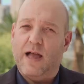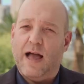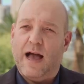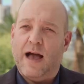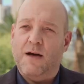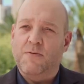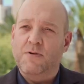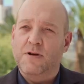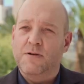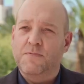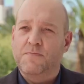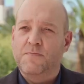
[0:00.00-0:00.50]

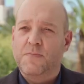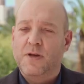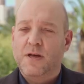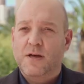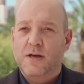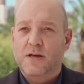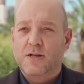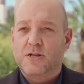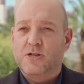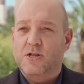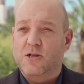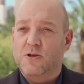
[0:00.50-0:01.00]
Our
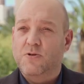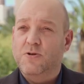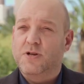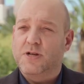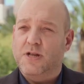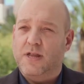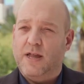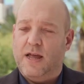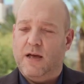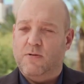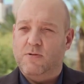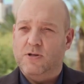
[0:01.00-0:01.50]

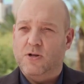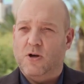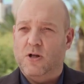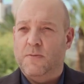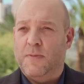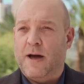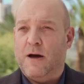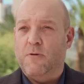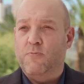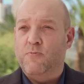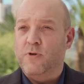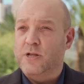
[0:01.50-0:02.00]
solution here was all
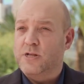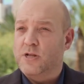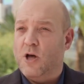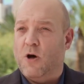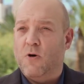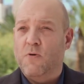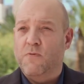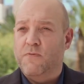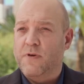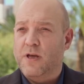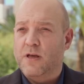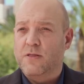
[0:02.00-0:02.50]
about
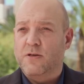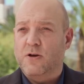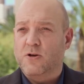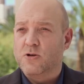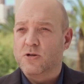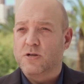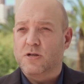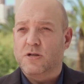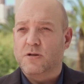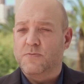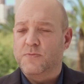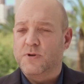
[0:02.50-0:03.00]
resolving the
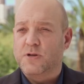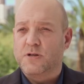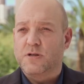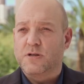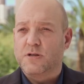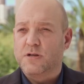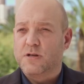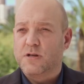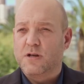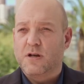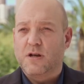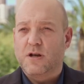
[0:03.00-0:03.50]

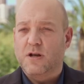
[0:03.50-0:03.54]
customer's